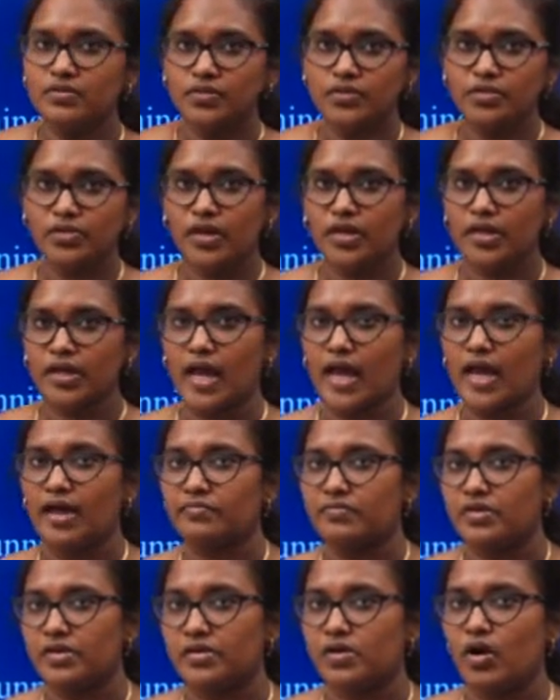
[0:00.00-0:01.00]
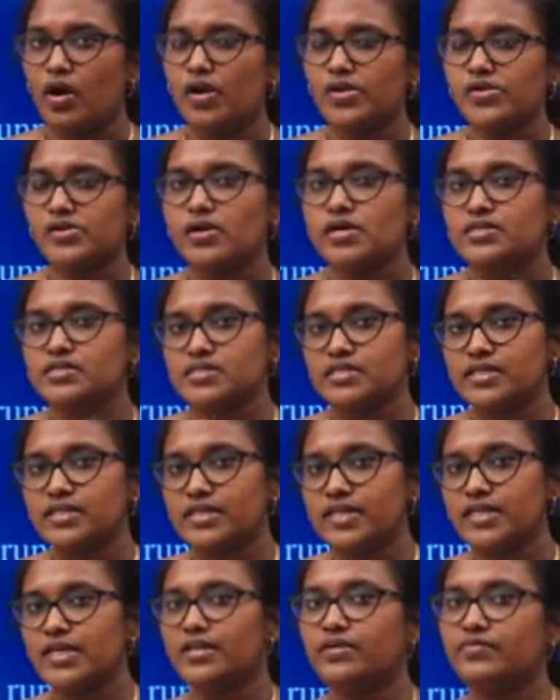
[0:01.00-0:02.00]
you are having or you are
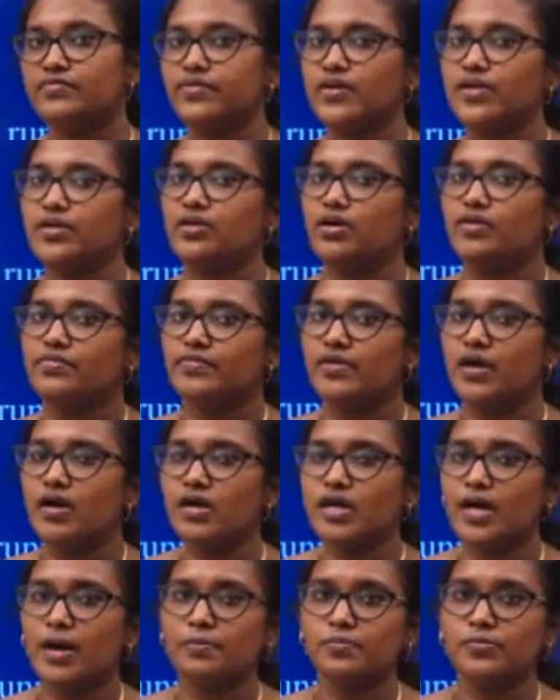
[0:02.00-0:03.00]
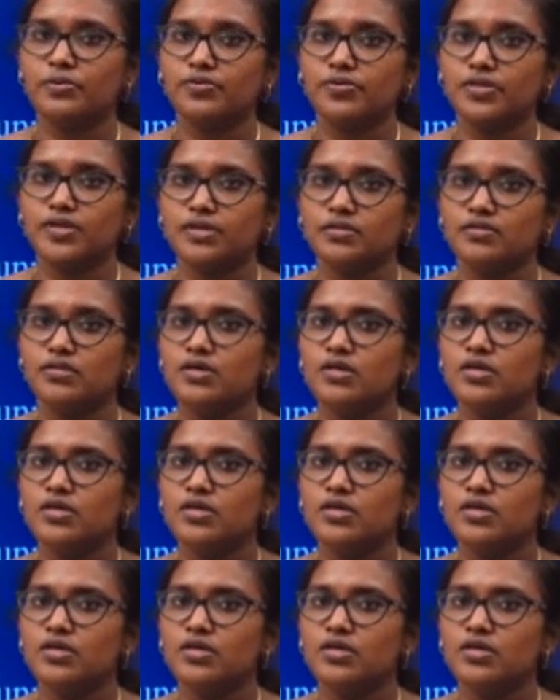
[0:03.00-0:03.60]
sitting in front of your computer.